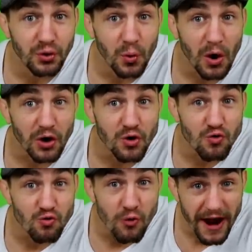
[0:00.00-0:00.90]
You are
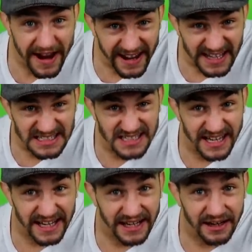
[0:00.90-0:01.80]

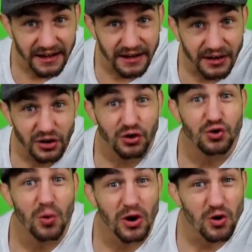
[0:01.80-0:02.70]
crazy. You are